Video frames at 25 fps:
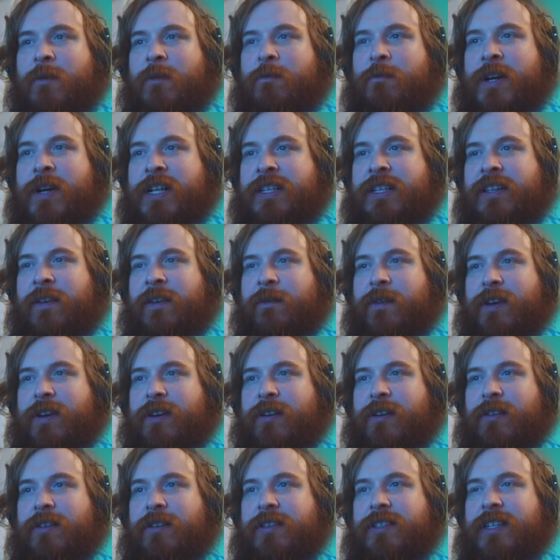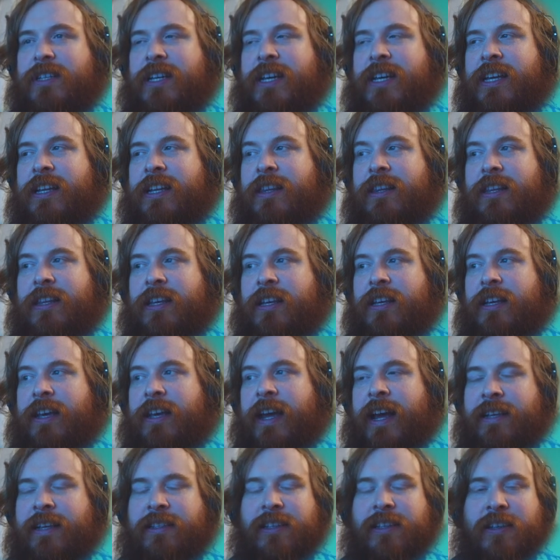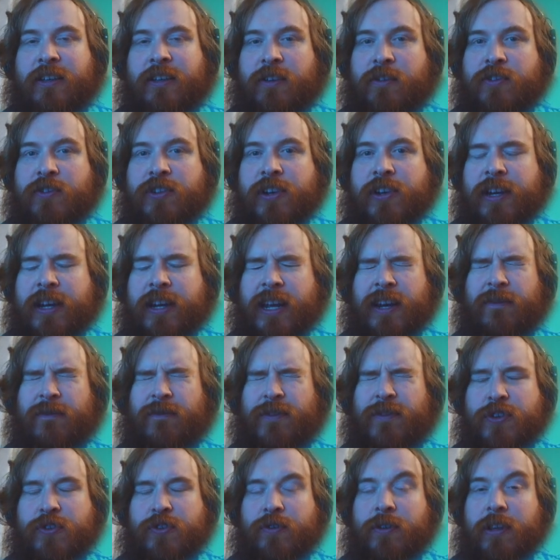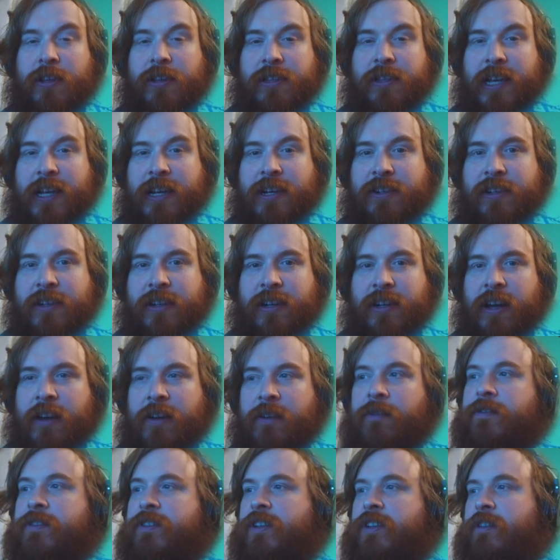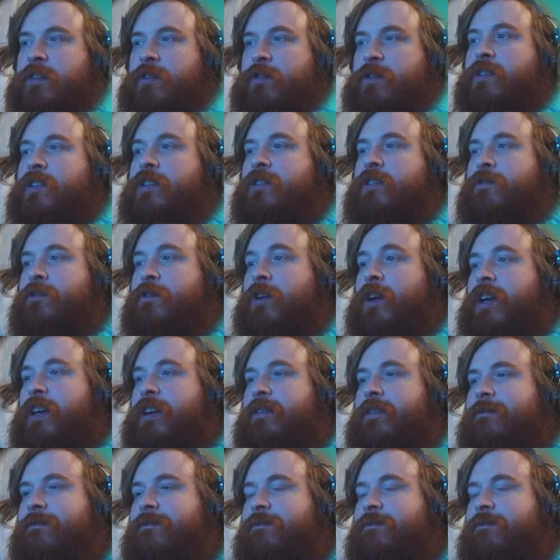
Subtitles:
but difficult in the execution and visualization of solutions, right?